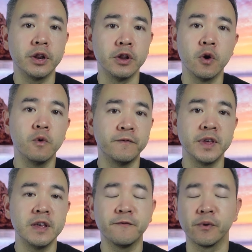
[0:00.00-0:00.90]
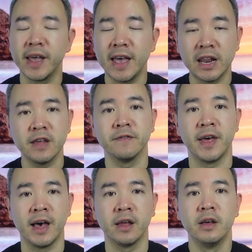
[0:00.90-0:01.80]
no fee for any of
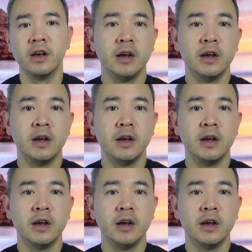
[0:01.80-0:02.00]
that.